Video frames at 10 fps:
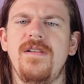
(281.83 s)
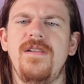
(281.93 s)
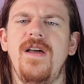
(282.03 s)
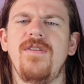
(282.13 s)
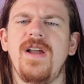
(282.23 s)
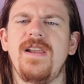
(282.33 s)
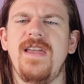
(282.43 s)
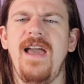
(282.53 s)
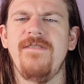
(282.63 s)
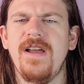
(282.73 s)
Now, kind of
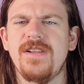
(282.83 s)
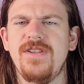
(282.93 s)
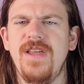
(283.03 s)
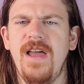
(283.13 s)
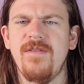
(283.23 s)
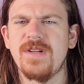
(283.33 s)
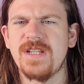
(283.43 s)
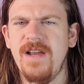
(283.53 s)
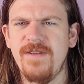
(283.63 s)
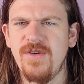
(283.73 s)
caveat to that, which
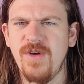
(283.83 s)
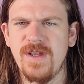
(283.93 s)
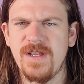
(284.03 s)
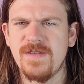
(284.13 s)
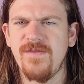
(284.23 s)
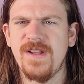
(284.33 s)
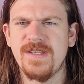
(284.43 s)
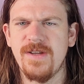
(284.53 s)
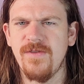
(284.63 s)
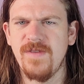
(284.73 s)
is kind of annoying, is for
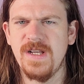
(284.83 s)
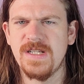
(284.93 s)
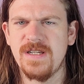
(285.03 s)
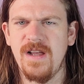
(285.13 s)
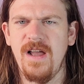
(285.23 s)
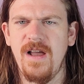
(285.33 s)
fancy goldfish,